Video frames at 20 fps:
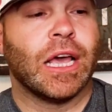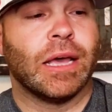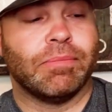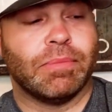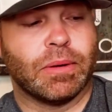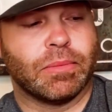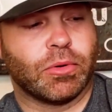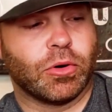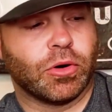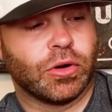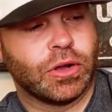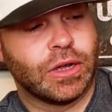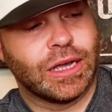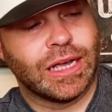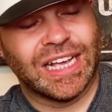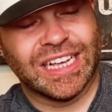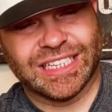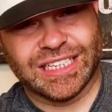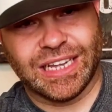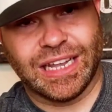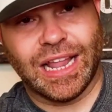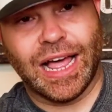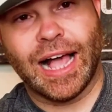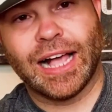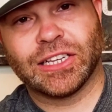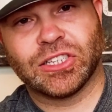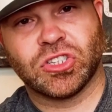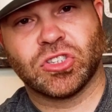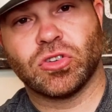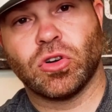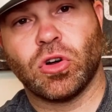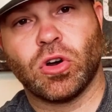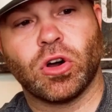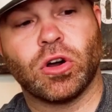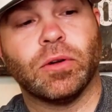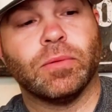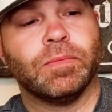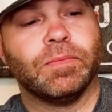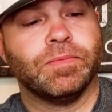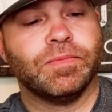Remember, his last
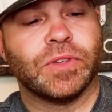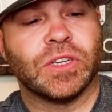start,